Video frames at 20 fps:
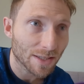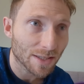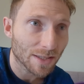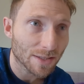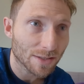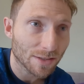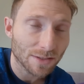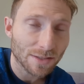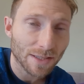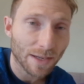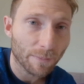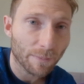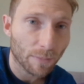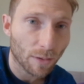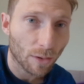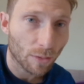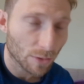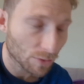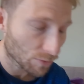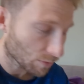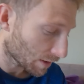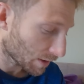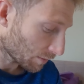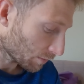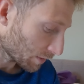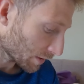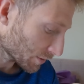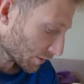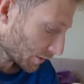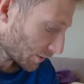decent tempo as well
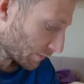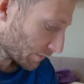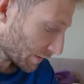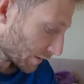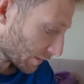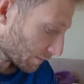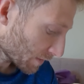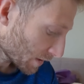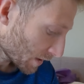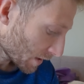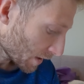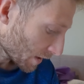whilst you're doing them.